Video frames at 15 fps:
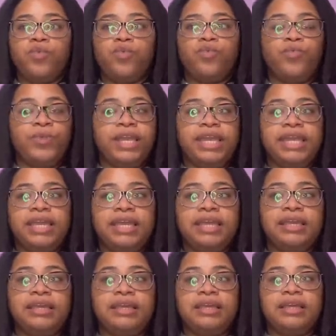
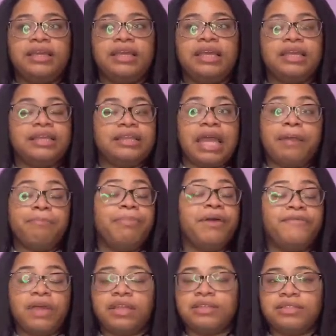Buffy
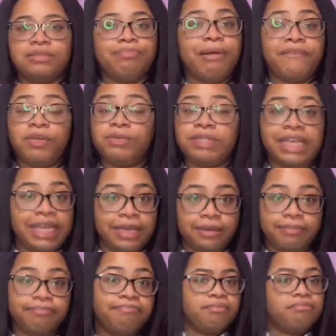was
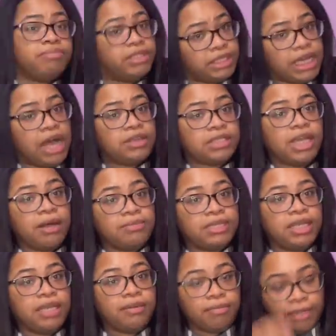eaten, but Giles comes
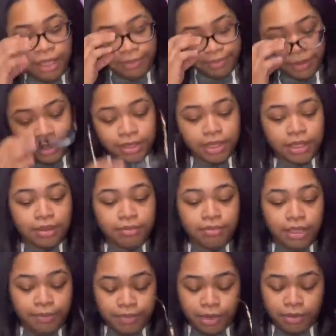in. He
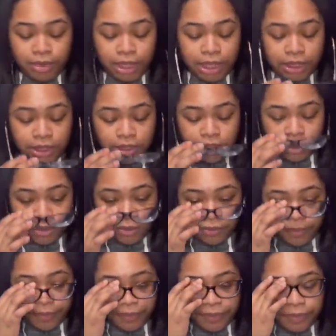put them glasses
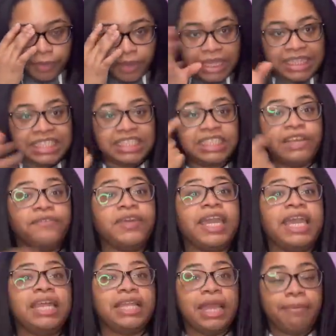on,
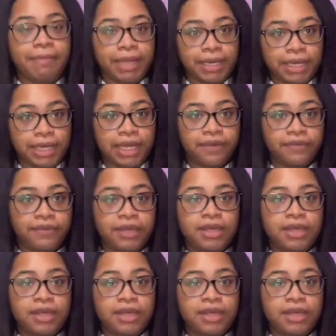suffocated that man to death